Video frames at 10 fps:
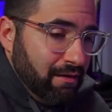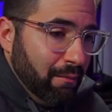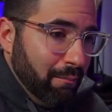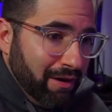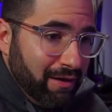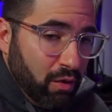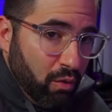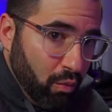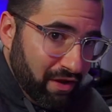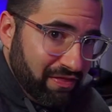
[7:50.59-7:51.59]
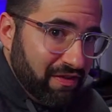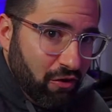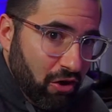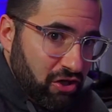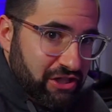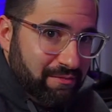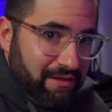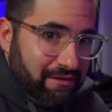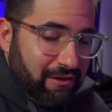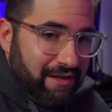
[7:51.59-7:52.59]
But with the RGB
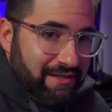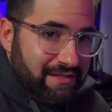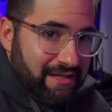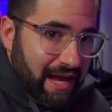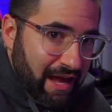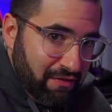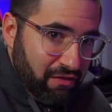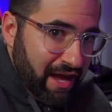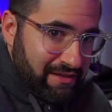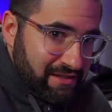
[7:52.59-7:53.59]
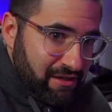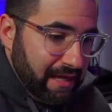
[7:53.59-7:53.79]
lights and that stuff,